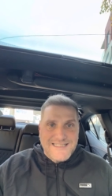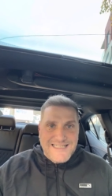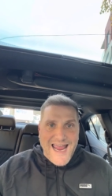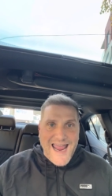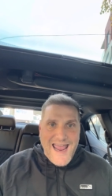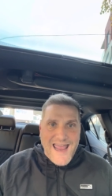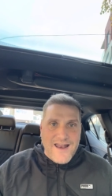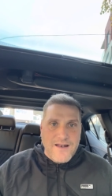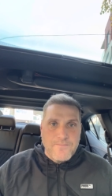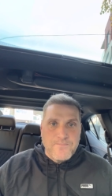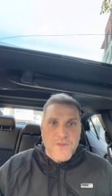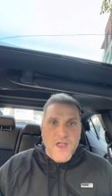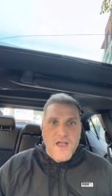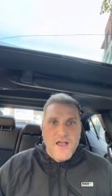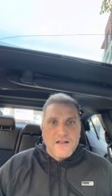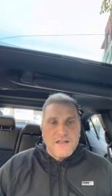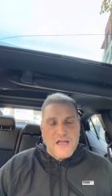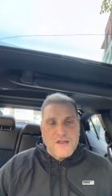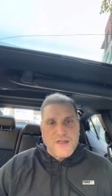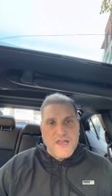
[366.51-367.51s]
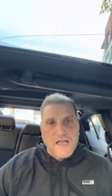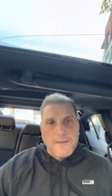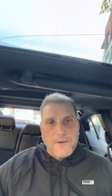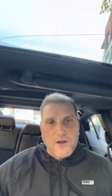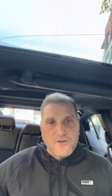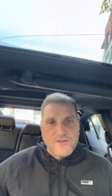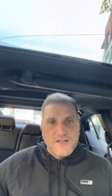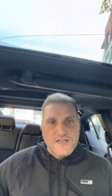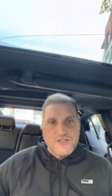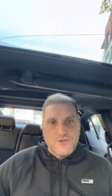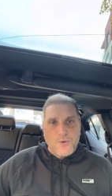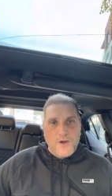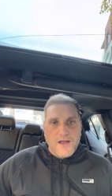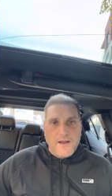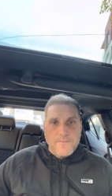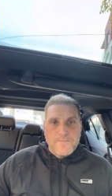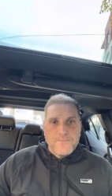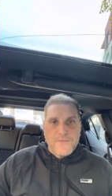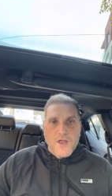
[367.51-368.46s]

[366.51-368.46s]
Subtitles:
10. Like, think about it this way.